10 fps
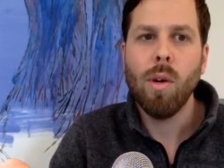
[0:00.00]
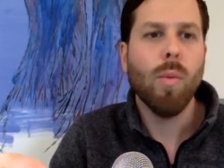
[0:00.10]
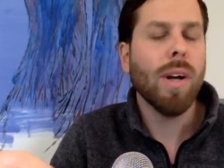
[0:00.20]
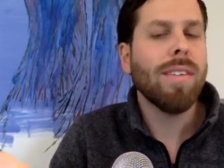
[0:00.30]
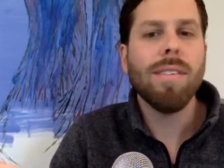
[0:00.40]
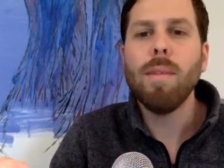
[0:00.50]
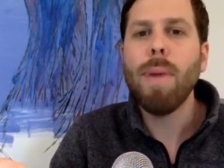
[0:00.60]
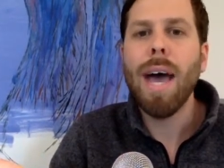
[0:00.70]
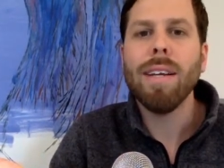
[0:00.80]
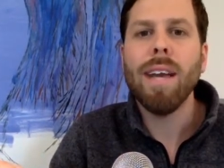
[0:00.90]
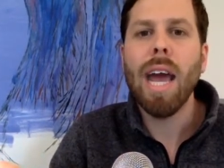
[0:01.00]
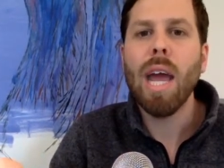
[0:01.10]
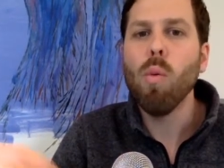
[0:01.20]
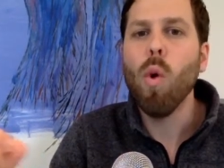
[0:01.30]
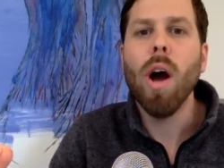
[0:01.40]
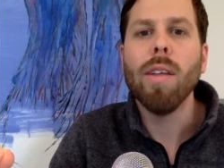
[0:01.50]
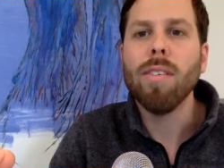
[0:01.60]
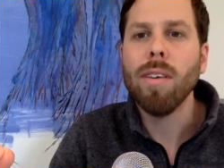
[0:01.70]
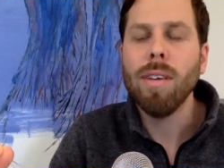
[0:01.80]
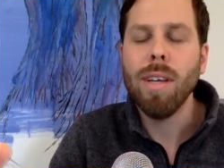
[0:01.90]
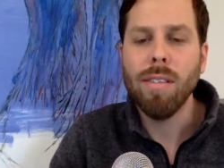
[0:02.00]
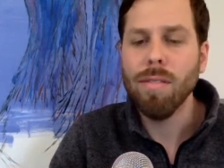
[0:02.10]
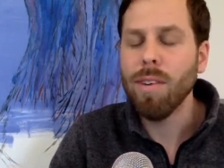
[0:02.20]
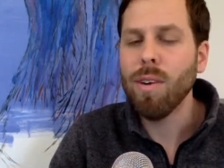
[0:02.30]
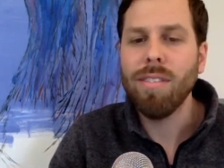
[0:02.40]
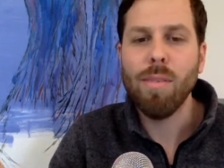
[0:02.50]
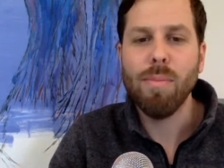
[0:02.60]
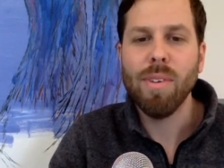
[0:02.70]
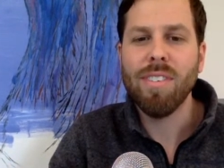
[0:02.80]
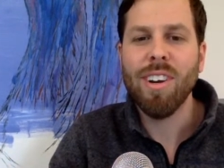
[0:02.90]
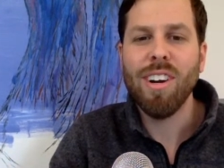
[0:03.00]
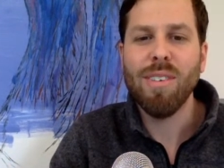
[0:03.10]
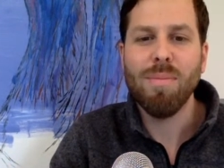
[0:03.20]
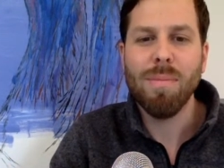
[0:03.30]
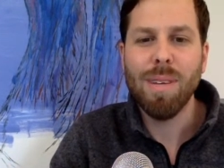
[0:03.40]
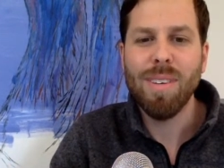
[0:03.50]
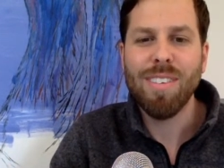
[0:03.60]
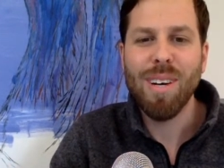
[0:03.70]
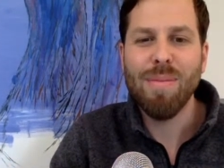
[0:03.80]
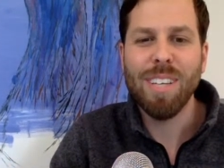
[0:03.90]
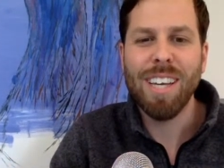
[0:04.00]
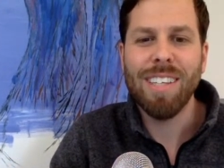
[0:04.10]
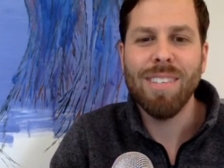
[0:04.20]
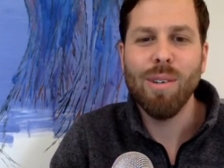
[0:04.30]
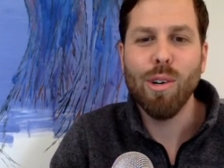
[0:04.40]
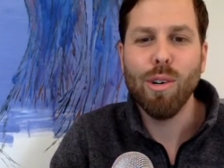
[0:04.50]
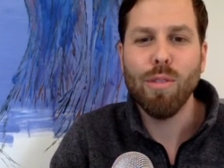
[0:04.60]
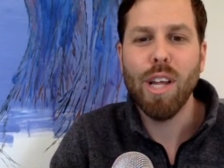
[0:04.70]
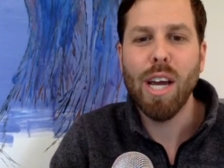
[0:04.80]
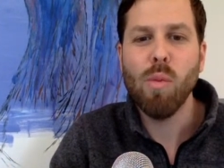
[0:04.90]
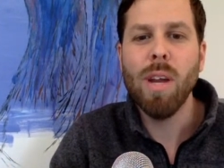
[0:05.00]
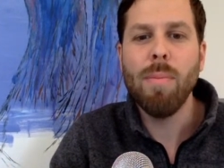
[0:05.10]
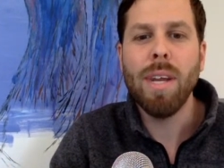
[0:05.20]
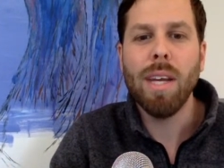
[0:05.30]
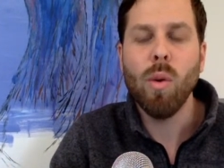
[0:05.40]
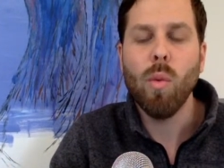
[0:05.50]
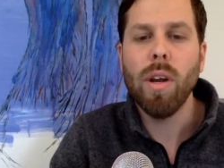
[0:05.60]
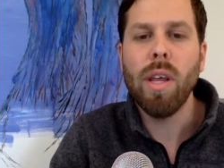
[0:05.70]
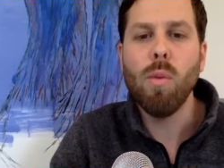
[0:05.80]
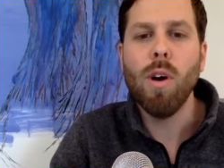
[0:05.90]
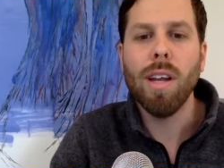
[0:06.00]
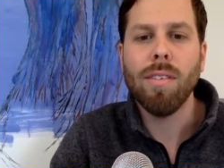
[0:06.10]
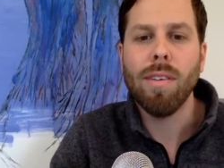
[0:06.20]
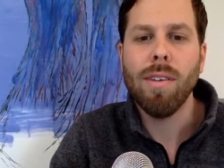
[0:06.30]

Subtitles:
What does the bad guy want? It's a very simple start. Maybe it's complicated. We'll go to fly. 1 minute. What do they want?